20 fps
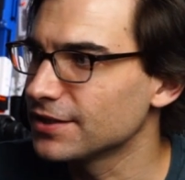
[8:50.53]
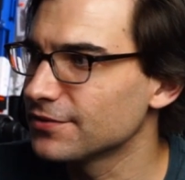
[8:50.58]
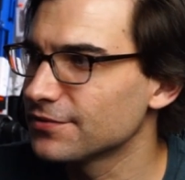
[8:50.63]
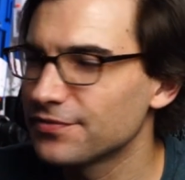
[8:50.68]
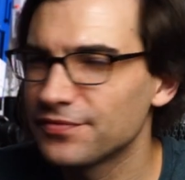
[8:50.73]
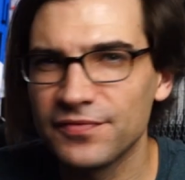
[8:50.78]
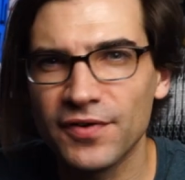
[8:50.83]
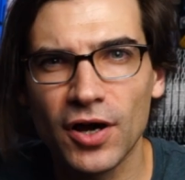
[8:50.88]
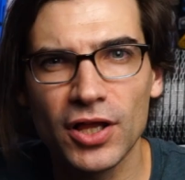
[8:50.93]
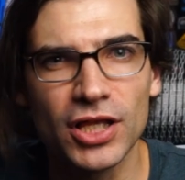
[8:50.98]

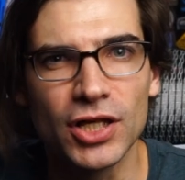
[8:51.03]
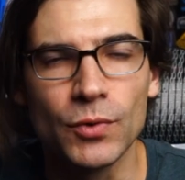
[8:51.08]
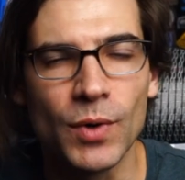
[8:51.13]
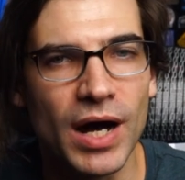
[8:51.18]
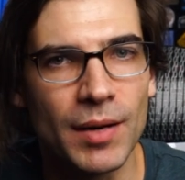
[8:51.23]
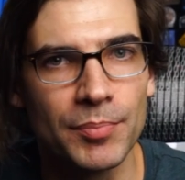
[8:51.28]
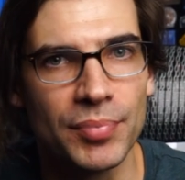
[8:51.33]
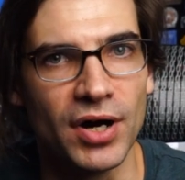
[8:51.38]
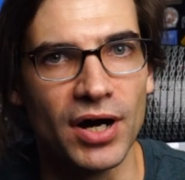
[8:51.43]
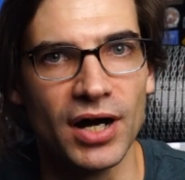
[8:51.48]
follow
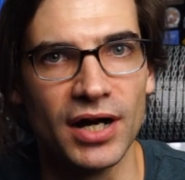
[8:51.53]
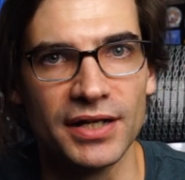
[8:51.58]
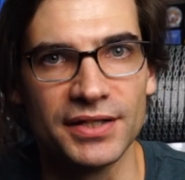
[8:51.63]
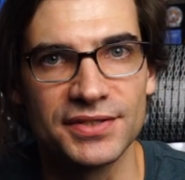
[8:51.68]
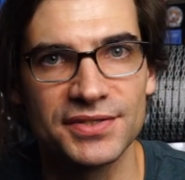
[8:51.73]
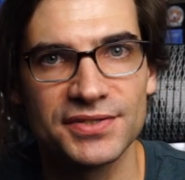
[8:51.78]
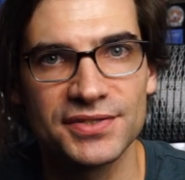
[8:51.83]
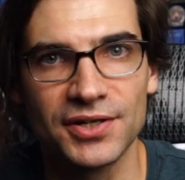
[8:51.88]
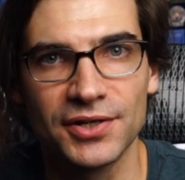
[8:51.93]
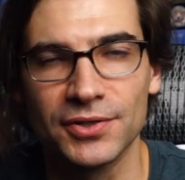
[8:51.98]
up on.
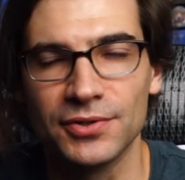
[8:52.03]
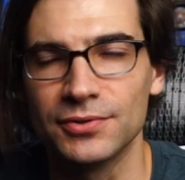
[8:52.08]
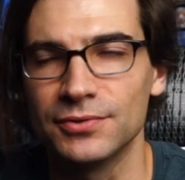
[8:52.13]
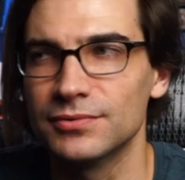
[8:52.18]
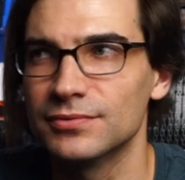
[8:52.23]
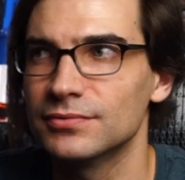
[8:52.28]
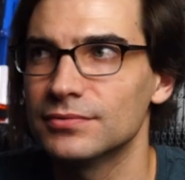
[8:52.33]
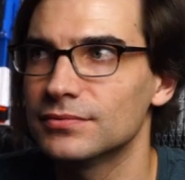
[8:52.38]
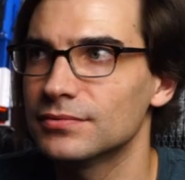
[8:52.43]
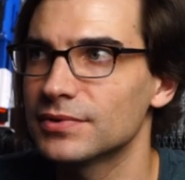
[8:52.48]
So
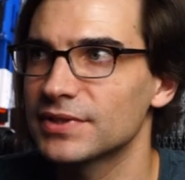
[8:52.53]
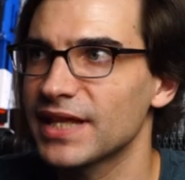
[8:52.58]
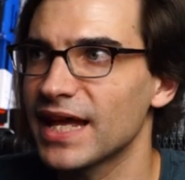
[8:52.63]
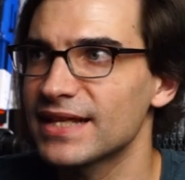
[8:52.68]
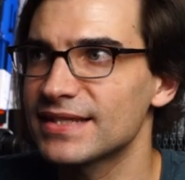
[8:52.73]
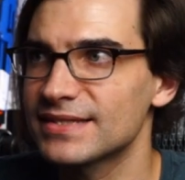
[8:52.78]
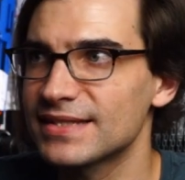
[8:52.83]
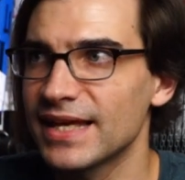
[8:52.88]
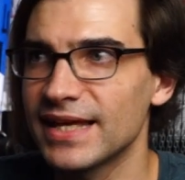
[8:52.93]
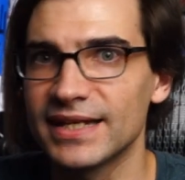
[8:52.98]
with
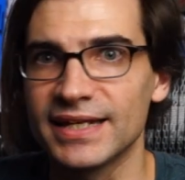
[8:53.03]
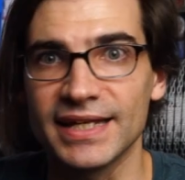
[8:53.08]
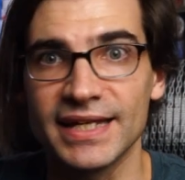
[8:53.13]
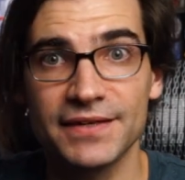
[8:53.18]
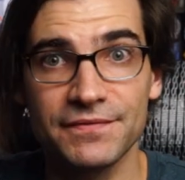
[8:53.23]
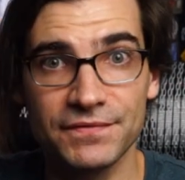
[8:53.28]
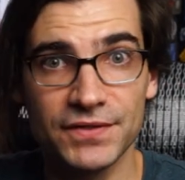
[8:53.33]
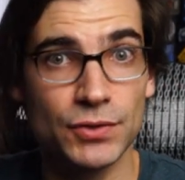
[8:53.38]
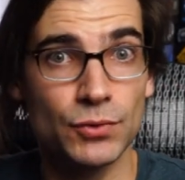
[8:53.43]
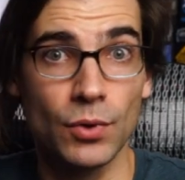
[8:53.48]
that said,
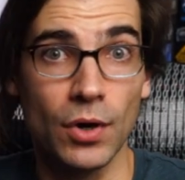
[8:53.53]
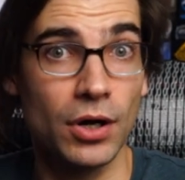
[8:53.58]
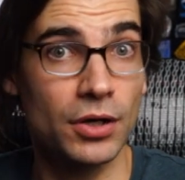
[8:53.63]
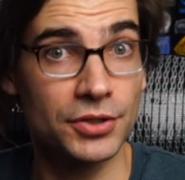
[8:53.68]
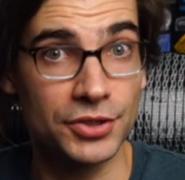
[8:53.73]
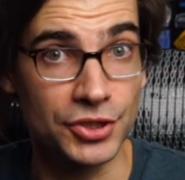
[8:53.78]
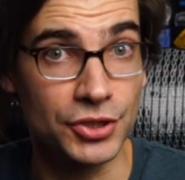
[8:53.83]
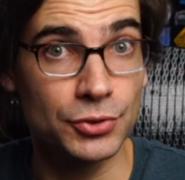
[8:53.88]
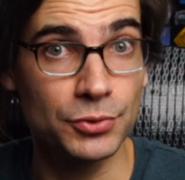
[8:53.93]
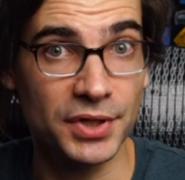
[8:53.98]
if you
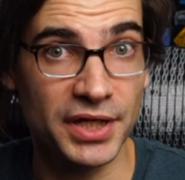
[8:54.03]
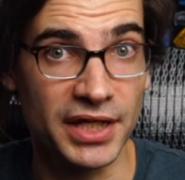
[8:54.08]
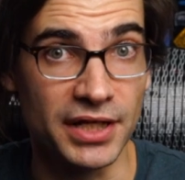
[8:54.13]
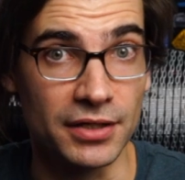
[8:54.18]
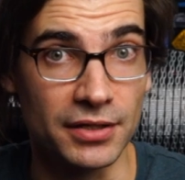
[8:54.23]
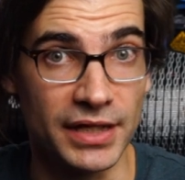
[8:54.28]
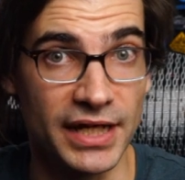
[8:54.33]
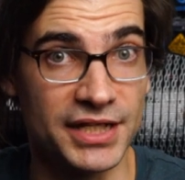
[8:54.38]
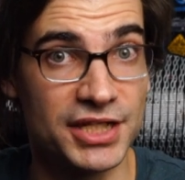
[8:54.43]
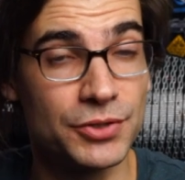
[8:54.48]
are new
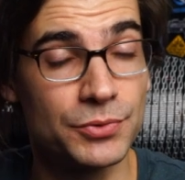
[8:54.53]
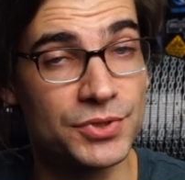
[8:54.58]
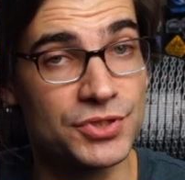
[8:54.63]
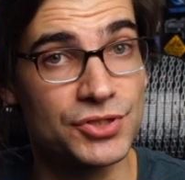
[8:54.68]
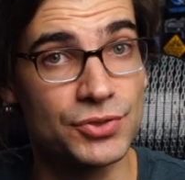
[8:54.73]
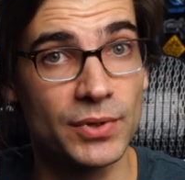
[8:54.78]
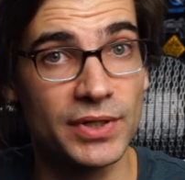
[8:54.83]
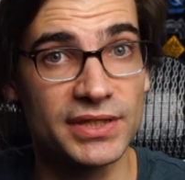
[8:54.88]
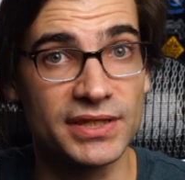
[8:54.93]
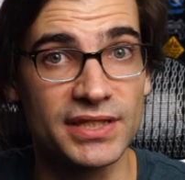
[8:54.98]
here and you
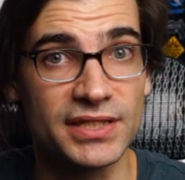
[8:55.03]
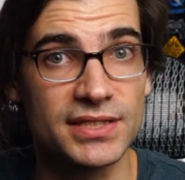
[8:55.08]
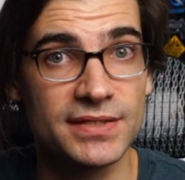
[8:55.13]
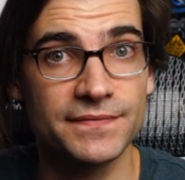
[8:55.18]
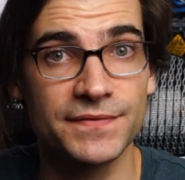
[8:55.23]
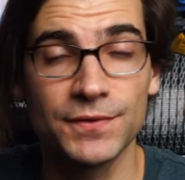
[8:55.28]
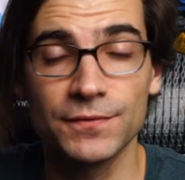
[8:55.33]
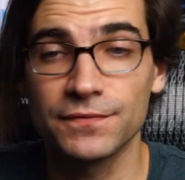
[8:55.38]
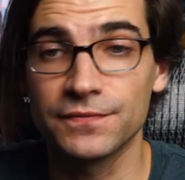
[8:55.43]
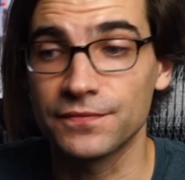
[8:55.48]
enjoyed this,
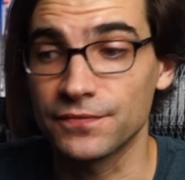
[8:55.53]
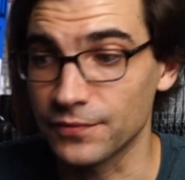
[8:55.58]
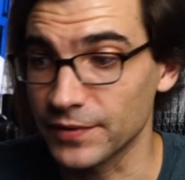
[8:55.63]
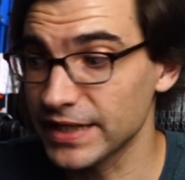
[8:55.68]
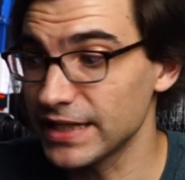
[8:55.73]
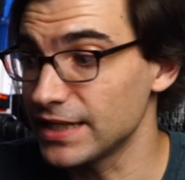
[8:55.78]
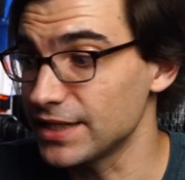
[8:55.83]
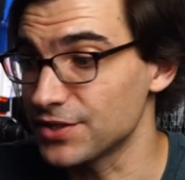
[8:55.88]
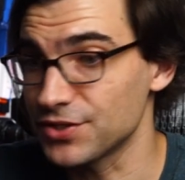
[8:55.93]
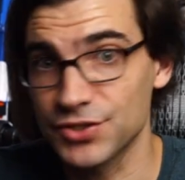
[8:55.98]
feel
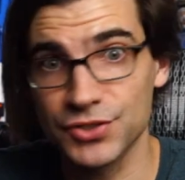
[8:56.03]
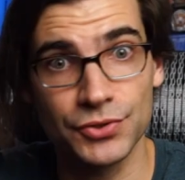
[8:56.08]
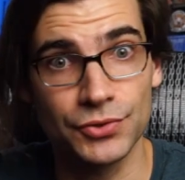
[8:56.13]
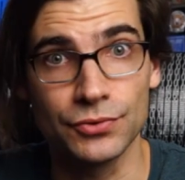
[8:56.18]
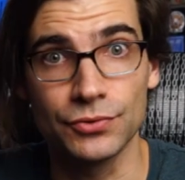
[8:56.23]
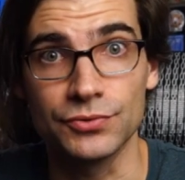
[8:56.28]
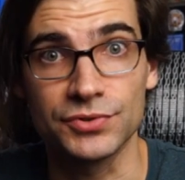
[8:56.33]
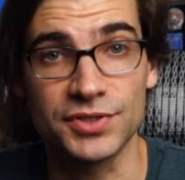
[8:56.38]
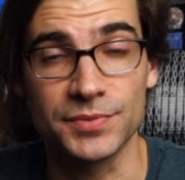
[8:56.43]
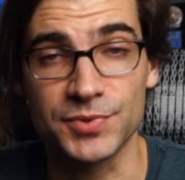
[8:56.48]
free
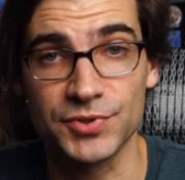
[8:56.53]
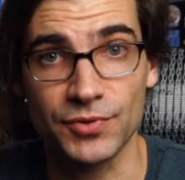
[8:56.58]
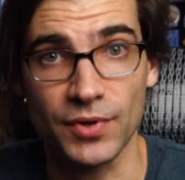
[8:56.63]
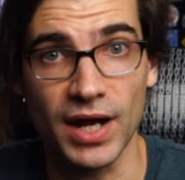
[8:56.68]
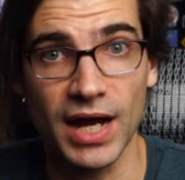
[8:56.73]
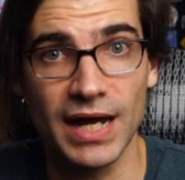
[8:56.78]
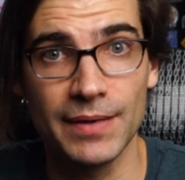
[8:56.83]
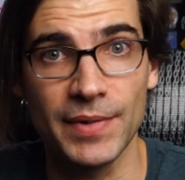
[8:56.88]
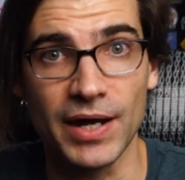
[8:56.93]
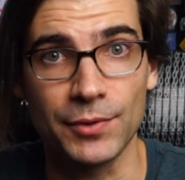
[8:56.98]
to
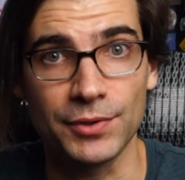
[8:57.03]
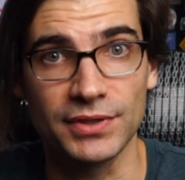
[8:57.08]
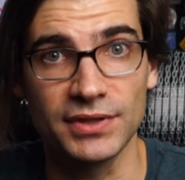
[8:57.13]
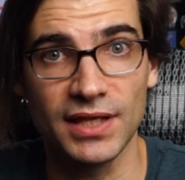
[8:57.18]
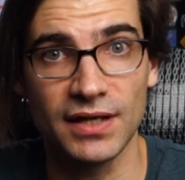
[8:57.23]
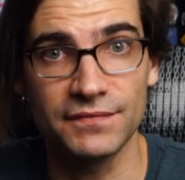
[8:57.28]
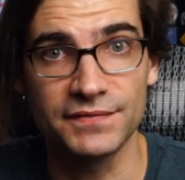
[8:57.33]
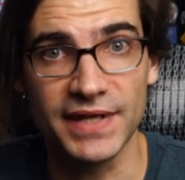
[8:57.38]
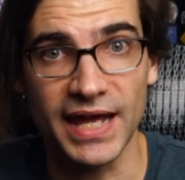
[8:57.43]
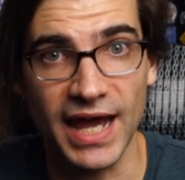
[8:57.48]
subscribe. I would
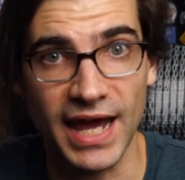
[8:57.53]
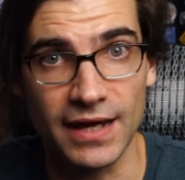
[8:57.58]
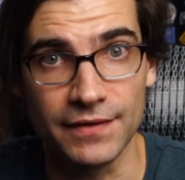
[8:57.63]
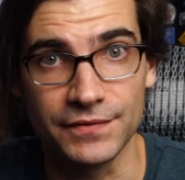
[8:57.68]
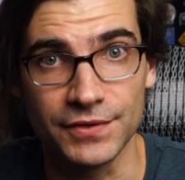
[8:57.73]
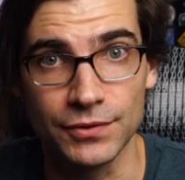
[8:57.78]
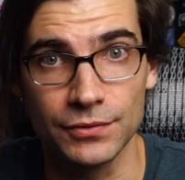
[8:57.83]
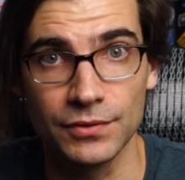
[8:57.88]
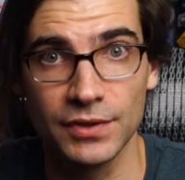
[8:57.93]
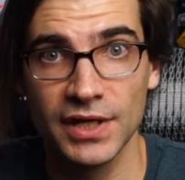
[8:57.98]
love to
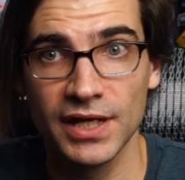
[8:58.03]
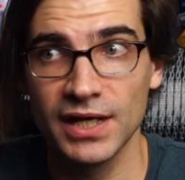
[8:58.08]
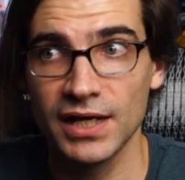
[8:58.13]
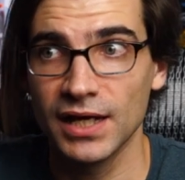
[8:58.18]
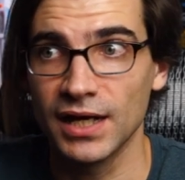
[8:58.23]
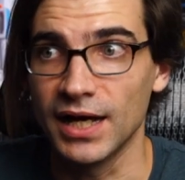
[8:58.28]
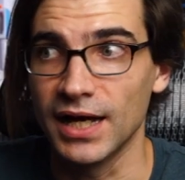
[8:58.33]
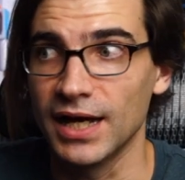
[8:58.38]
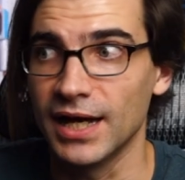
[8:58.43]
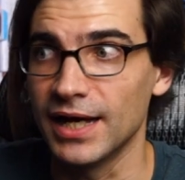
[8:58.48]
have you,
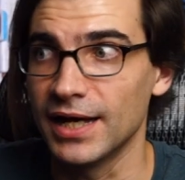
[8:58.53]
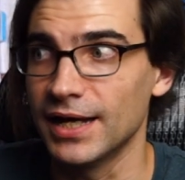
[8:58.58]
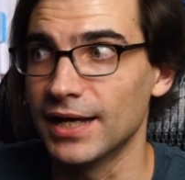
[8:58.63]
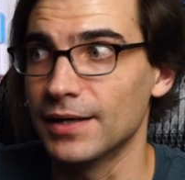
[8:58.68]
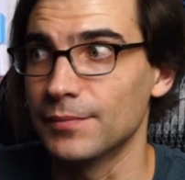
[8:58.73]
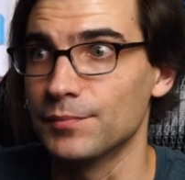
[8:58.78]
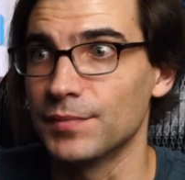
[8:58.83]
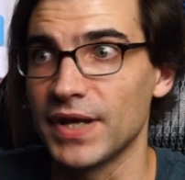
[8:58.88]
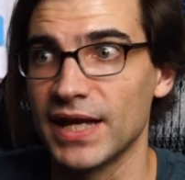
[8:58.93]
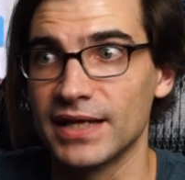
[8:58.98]

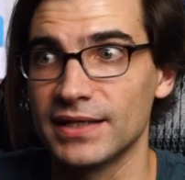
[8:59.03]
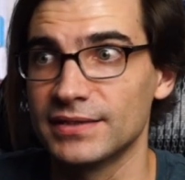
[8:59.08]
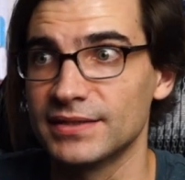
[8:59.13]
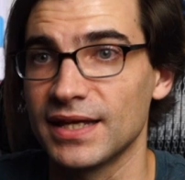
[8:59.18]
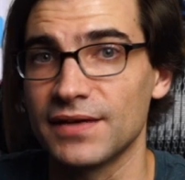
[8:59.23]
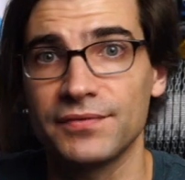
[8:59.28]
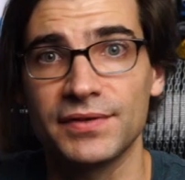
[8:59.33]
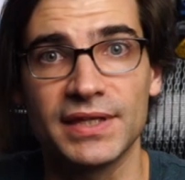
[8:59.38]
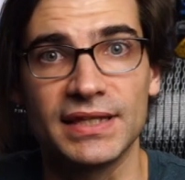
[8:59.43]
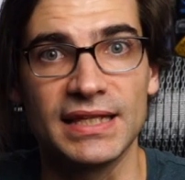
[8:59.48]
and
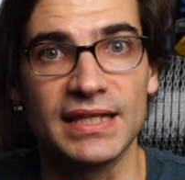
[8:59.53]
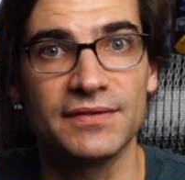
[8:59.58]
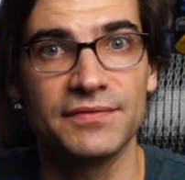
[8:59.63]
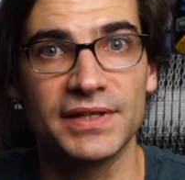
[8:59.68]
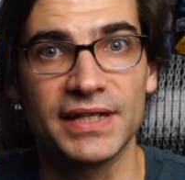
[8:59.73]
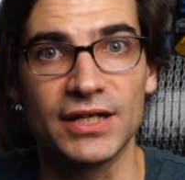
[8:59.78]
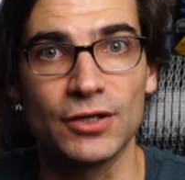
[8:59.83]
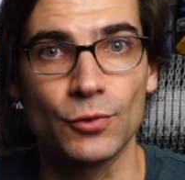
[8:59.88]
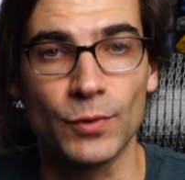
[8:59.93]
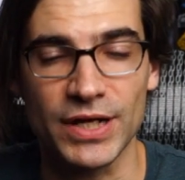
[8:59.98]
definitely leave
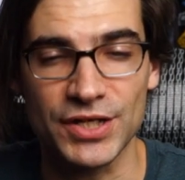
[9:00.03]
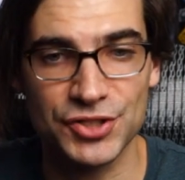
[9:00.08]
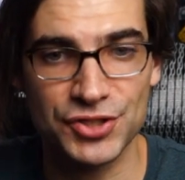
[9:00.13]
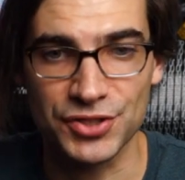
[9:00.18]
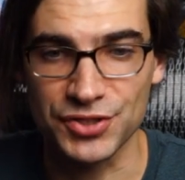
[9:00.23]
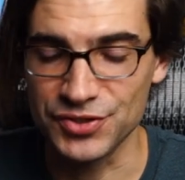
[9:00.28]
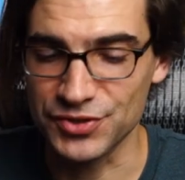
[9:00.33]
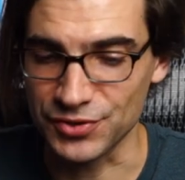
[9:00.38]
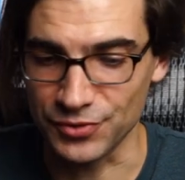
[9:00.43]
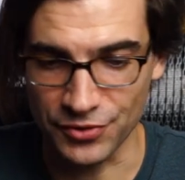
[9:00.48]
any
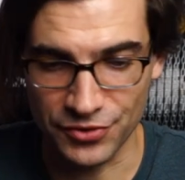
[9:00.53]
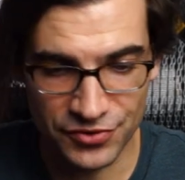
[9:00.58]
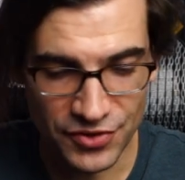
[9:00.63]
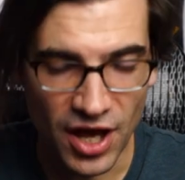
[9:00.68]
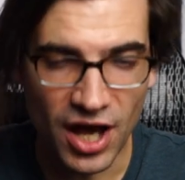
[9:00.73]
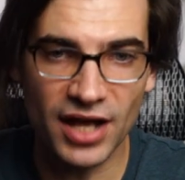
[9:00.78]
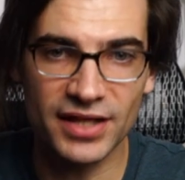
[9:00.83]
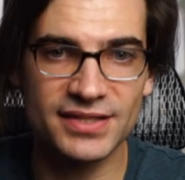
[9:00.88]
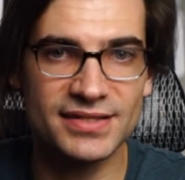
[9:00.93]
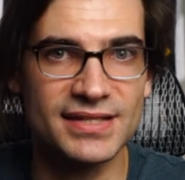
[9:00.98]
questions or
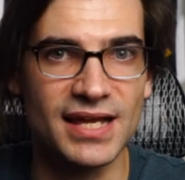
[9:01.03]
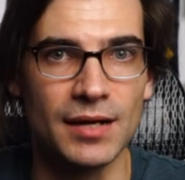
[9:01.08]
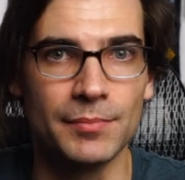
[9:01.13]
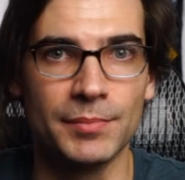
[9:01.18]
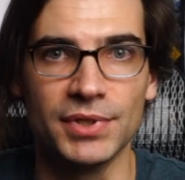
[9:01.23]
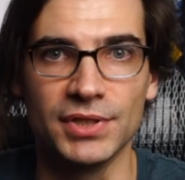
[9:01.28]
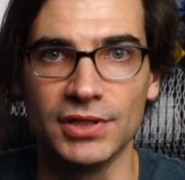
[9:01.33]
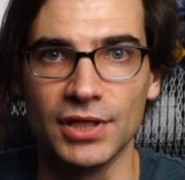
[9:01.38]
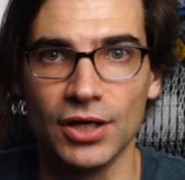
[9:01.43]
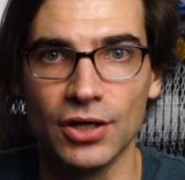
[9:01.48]
thoughts down
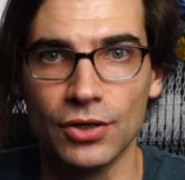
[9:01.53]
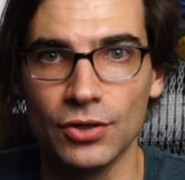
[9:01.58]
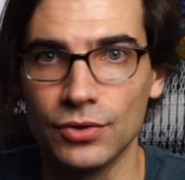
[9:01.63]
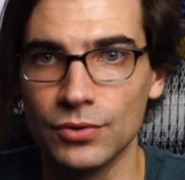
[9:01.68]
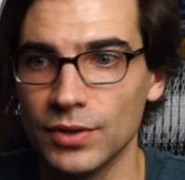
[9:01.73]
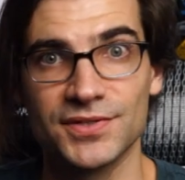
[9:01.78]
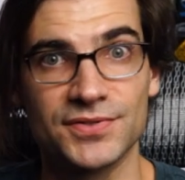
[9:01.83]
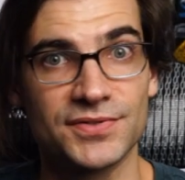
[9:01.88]
below.